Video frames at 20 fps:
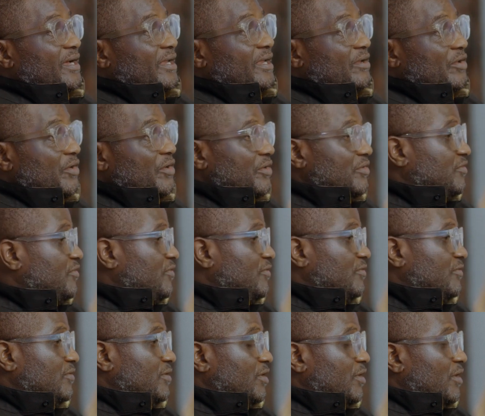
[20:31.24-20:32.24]
I learned,
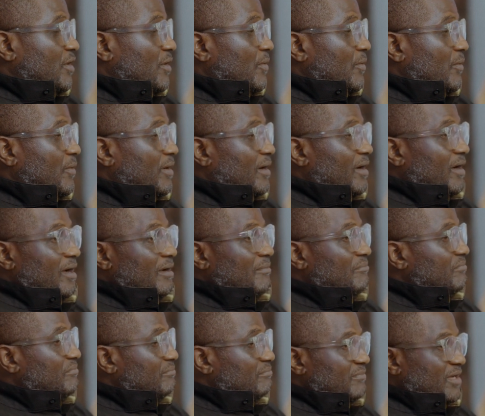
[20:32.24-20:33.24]

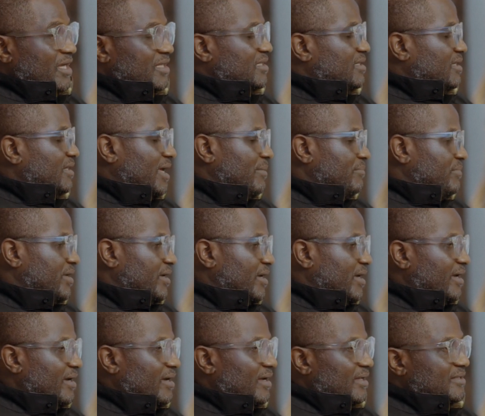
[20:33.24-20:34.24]
I did an
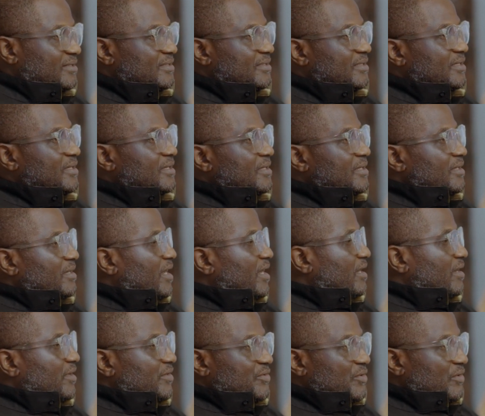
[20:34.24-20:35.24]
MBA, and I
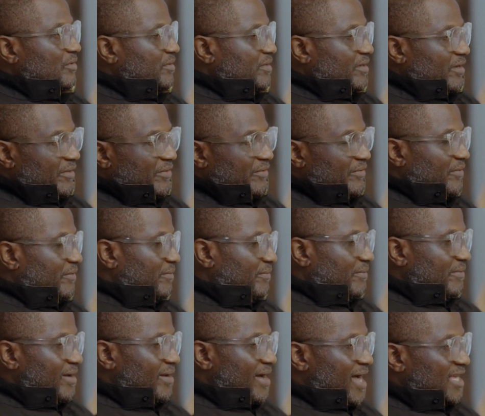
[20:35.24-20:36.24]
learned all the other
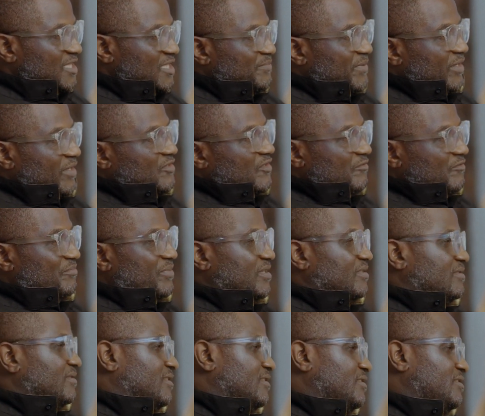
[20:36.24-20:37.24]
aspects of
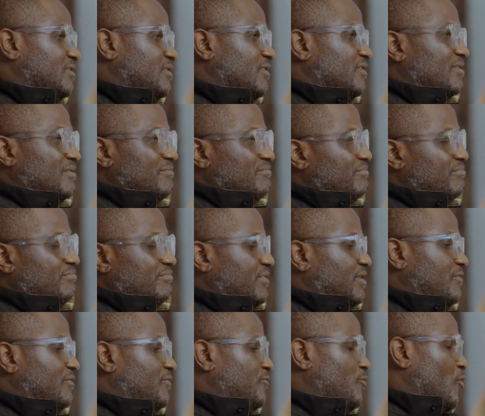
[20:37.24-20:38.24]
business,
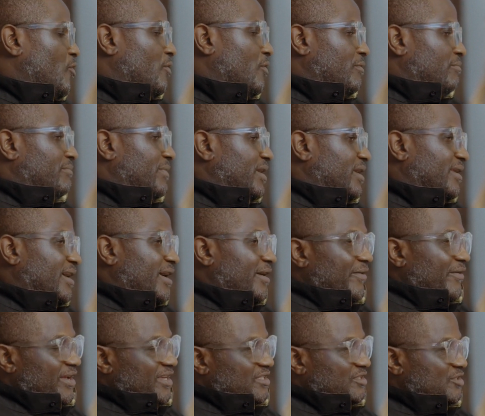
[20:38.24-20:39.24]
the four main
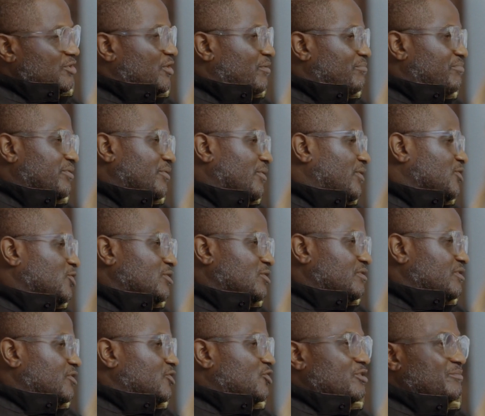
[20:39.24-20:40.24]
areas, production,
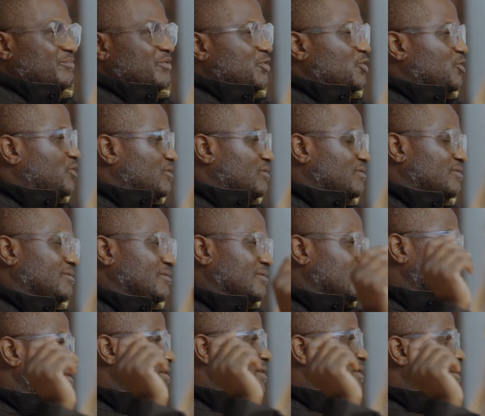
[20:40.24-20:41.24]
distribution,
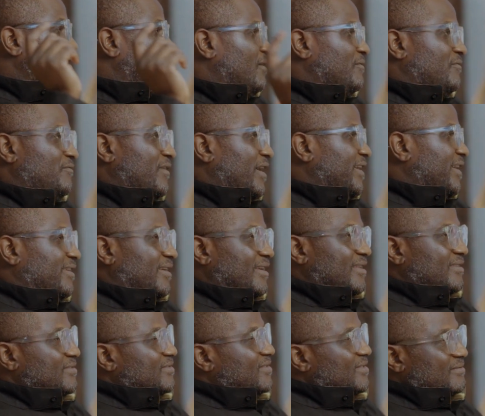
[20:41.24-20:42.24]

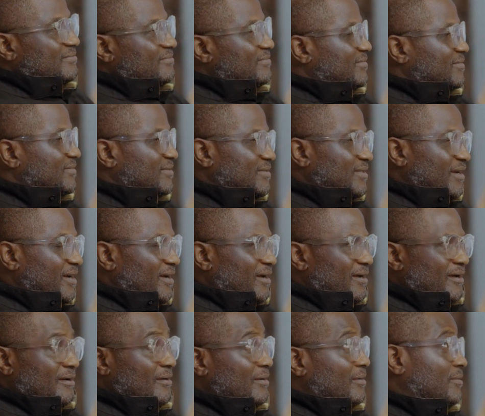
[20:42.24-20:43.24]
finance, and
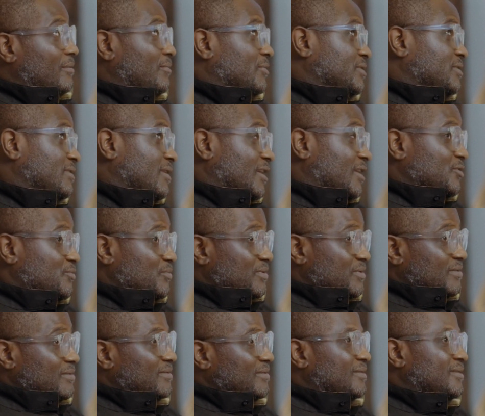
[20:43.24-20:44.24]
what's the last
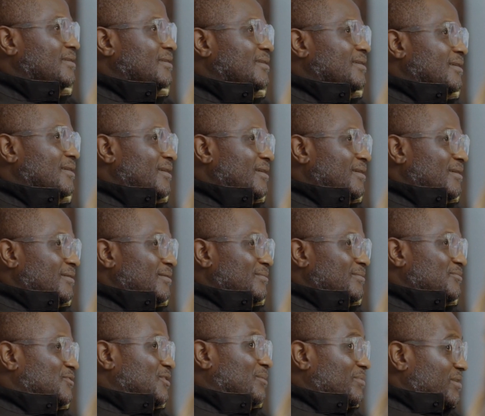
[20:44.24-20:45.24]
one?
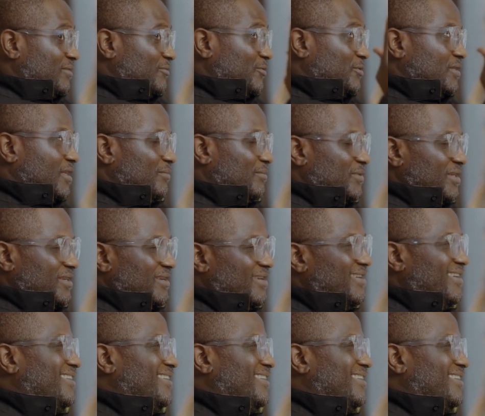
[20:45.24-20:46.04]
Somebody will tell me.